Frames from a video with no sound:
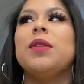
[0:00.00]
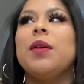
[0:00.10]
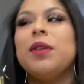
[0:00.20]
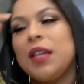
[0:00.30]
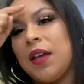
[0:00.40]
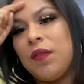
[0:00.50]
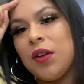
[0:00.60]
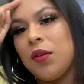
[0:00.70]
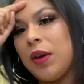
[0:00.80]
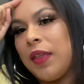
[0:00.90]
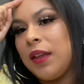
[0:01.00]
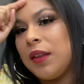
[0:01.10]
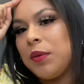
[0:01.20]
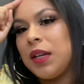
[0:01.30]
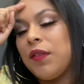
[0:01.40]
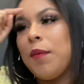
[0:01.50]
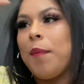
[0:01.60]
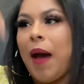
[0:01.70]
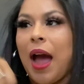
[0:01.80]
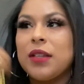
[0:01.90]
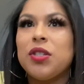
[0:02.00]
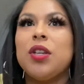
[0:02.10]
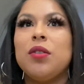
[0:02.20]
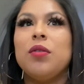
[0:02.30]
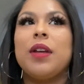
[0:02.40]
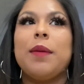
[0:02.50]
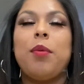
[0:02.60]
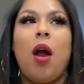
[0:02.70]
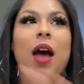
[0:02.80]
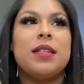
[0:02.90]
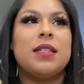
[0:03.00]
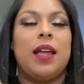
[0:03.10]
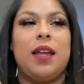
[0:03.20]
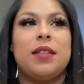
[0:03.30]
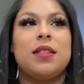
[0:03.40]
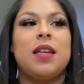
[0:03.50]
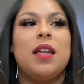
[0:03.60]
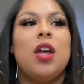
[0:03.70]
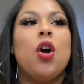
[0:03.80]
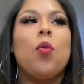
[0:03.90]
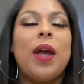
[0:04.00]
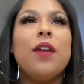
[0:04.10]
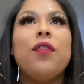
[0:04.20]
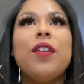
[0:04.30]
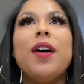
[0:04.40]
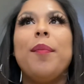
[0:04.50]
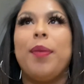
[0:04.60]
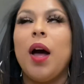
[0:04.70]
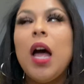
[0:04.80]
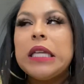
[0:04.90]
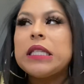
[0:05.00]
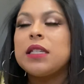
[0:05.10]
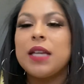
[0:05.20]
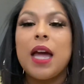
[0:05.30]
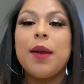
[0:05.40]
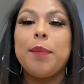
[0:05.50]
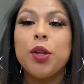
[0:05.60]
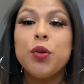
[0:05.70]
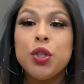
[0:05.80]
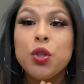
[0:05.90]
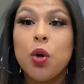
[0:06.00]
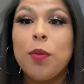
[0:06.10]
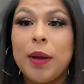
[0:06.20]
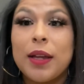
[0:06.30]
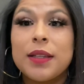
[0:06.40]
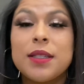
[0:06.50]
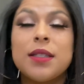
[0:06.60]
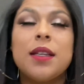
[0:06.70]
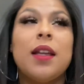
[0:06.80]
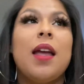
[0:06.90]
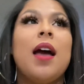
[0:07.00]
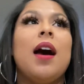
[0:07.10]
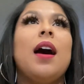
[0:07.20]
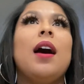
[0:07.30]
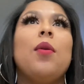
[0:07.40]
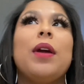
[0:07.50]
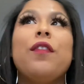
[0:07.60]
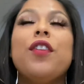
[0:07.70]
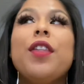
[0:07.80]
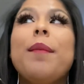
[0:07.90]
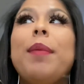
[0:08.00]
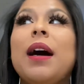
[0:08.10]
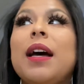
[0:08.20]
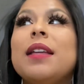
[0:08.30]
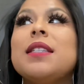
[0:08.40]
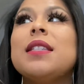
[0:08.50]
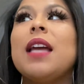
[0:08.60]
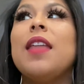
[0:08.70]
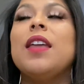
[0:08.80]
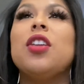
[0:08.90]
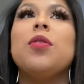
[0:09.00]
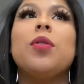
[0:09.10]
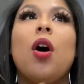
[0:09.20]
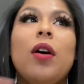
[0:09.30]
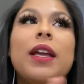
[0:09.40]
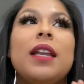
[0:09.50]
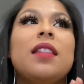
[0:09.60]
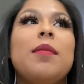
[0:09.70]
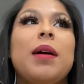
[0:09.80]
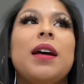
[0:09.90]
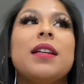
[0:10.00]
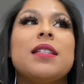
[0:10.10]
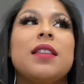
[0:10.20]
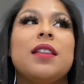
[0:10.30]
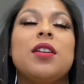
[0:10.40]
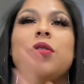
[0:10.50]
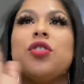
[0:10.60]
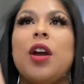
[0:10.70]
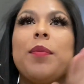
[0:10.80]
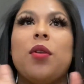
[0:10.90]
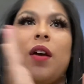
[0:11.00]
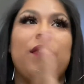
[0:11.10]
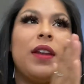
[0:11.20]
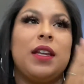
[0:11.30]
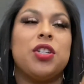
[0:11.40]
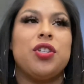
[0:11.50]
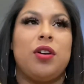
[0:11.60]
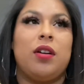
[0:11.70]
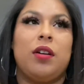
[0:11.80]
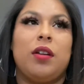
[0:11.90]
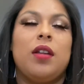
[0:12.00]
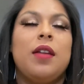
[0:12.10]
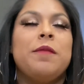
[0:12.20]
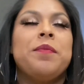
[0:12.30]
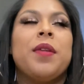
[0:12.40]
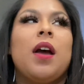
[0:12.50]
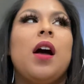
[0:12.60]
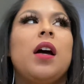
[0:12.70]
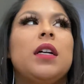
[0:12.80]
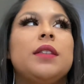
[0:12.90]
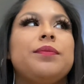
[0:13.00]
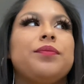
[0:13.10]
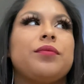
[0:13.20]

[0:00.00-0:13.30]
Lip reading: they would give you, and then they would give it back to you, get processed, wait for the bus, because they had a blue school bus. Wait for the bus, and then you would all get in the bus, and then they'll drop you off at each yard. Um,